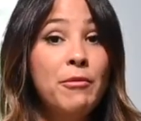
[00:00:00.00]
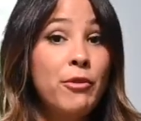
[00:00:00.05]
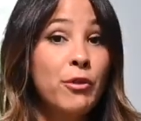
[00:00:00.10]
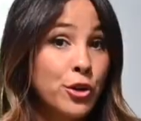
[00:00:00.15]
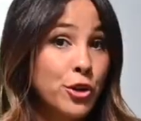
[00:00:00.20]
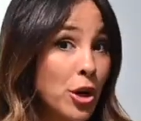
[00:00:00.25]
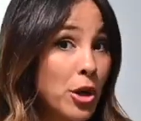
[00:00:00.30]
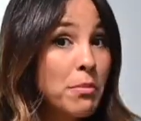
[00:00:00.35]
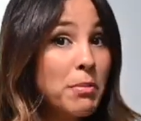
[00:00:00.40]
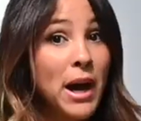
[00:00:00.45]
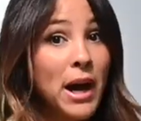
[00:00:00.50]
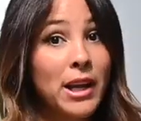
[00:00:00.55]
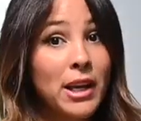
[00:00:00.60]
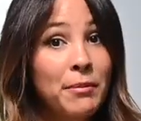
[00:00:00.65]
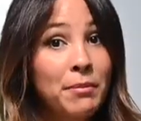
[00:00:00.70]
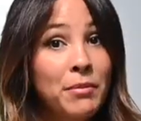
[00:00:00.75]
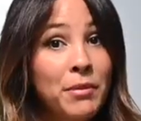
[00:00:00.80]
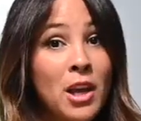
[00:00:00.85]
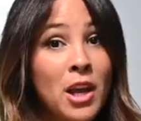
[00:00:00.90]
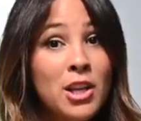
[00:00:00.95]
for your
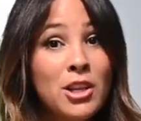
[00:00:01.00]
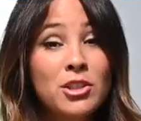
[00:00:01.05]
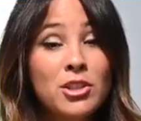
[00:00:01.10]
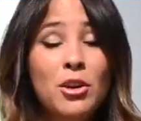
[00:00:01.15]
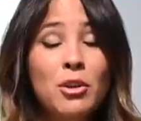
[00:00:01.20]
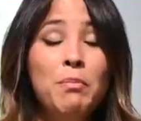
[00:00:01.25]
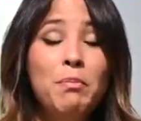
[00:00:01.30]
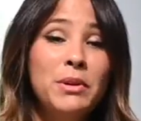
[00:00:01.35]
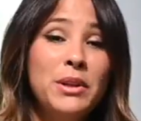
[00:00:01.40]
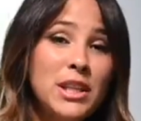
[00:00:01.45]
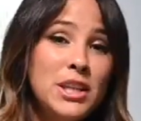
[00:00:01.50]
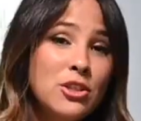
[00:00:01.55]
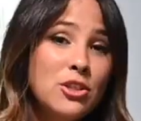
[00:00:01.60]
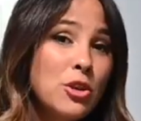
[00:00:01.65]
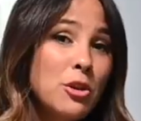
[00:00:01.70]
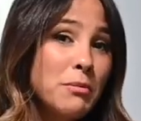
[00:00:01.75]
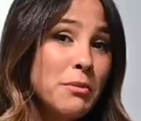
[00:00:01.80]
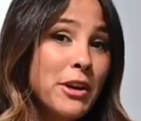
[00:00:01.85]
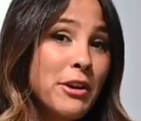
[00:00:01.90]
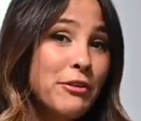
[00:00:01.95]
body. So please
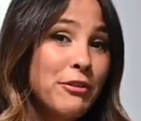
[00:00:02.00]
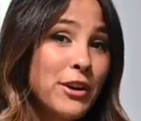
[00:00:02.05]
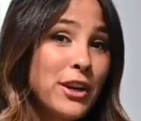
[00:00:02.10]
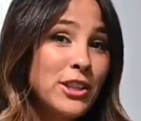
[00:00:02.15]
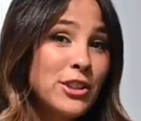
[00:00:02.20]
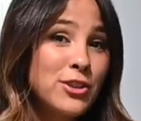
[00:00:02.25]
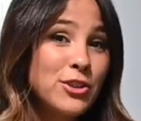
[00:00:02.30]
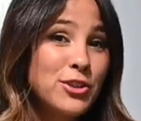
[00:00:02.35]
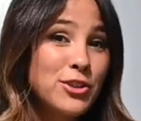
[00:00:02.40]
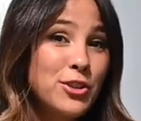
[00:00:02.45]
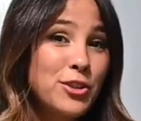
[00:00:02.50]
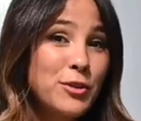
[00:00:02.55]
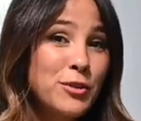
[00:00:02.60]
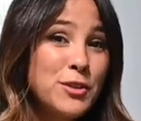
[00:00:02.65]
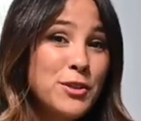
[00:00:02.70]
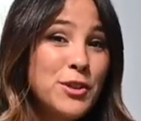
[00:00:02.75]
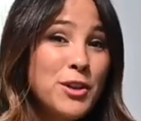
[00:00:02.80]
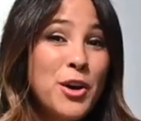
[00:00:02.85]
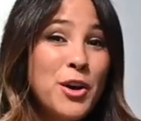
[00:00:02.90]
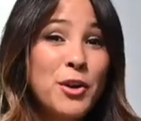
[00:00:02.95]
don't be afraid to
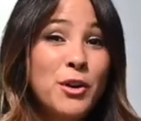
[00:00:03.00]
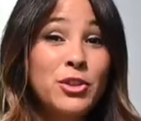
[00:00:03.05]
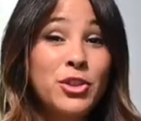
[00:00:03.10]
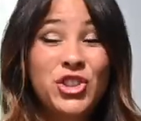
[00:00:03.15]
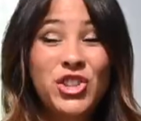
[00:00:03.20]
do so.